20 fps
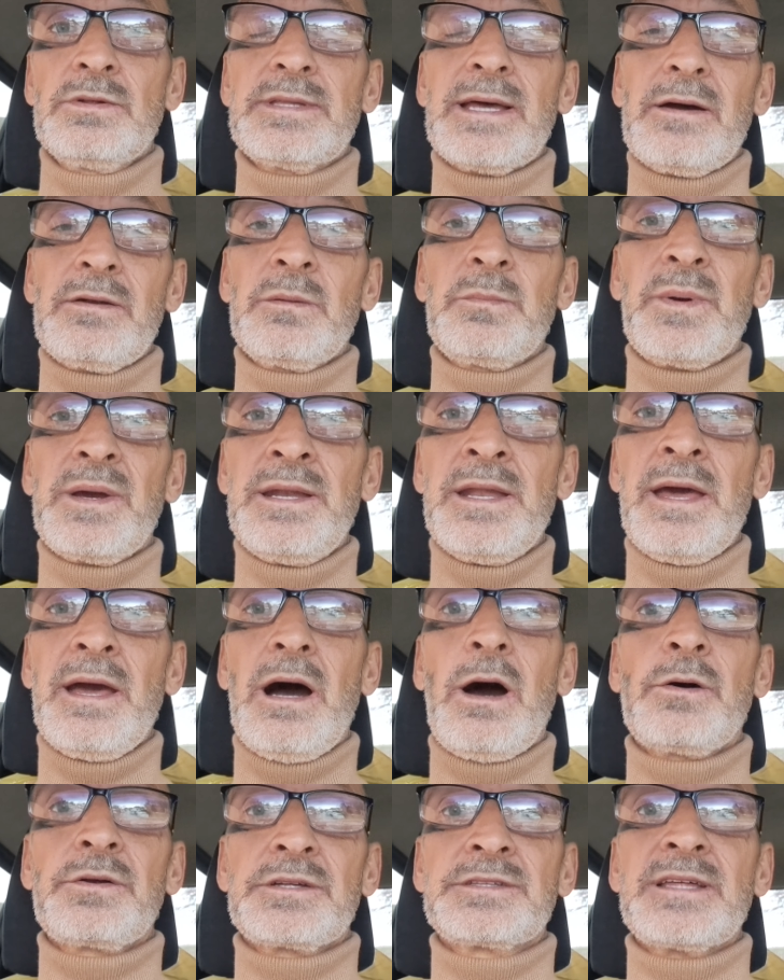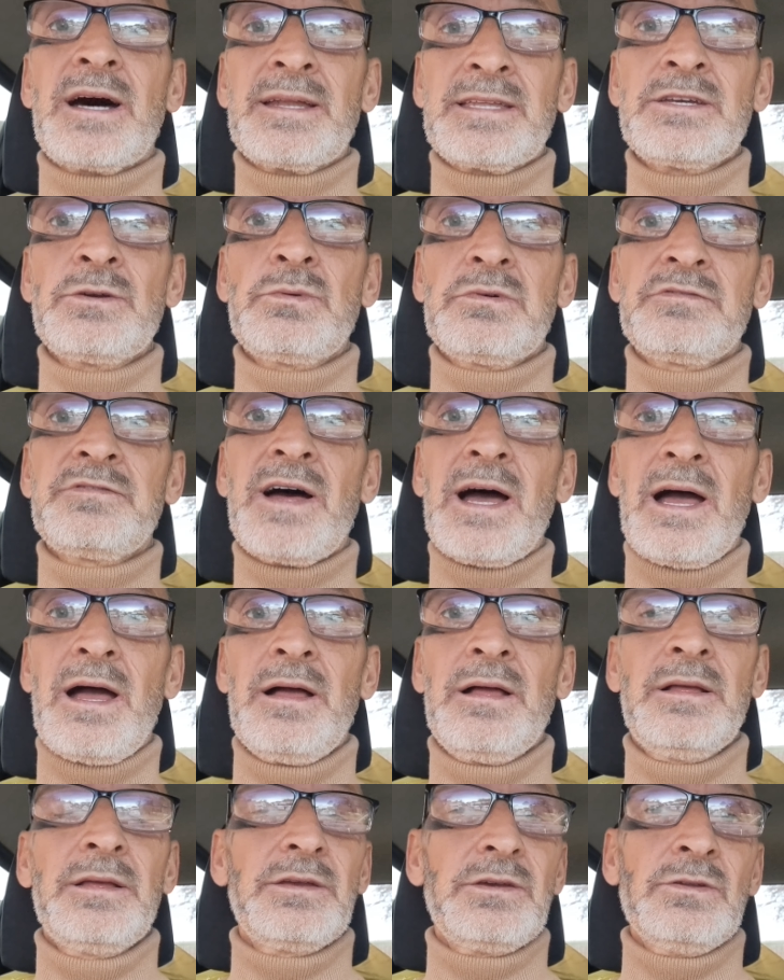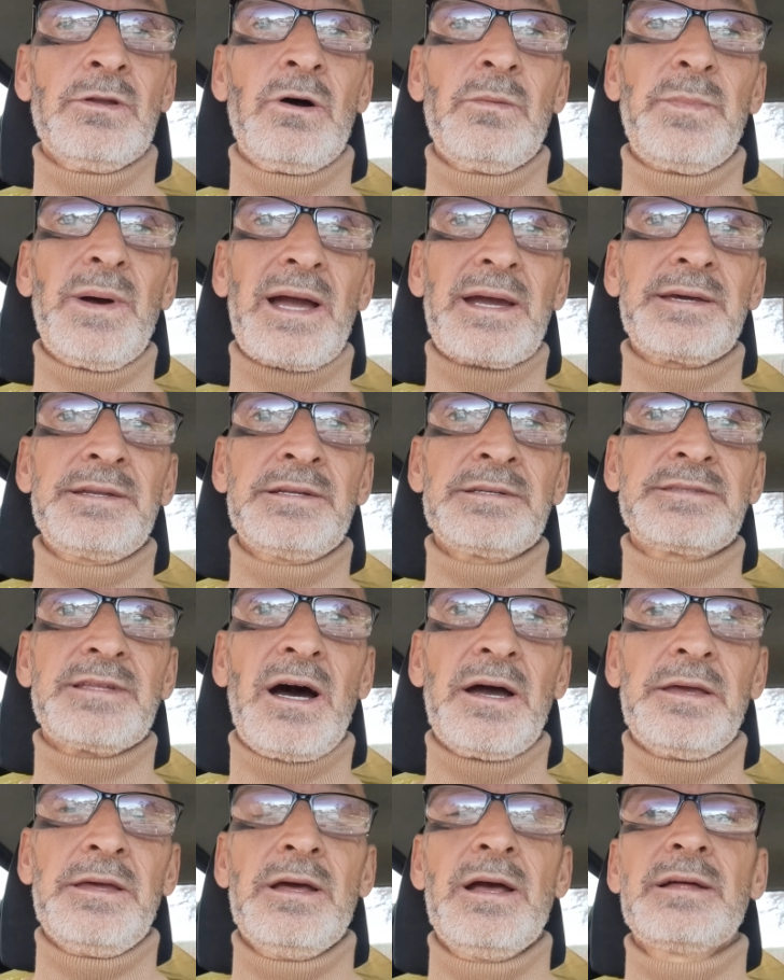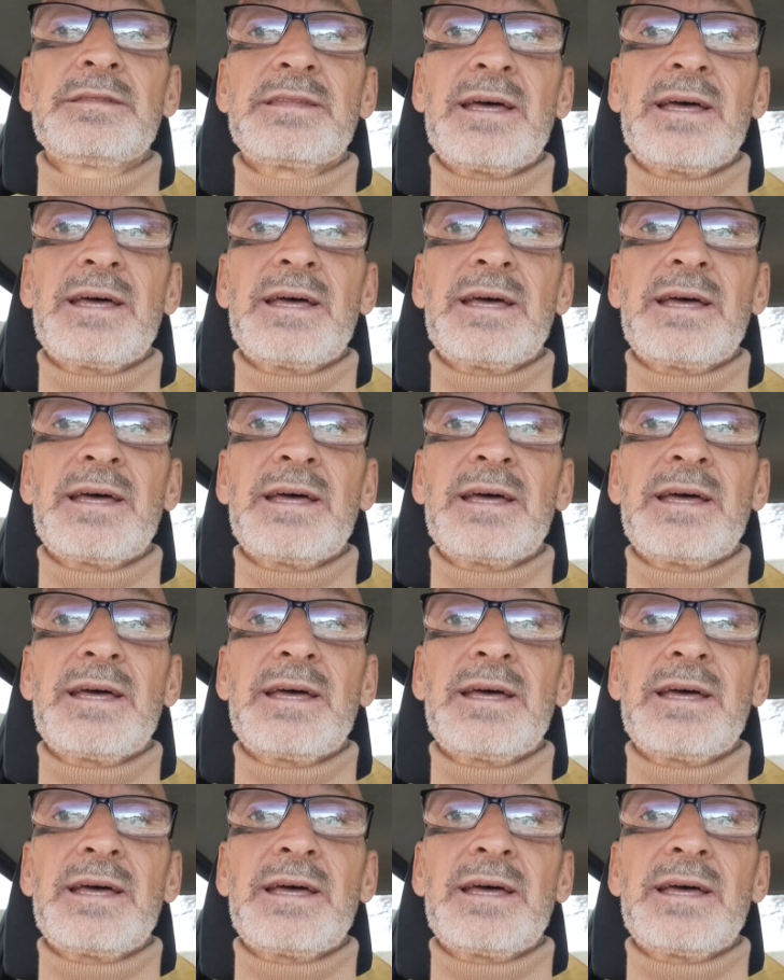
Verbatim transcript: That would have been it. I would have done you with that, you know, back in the day.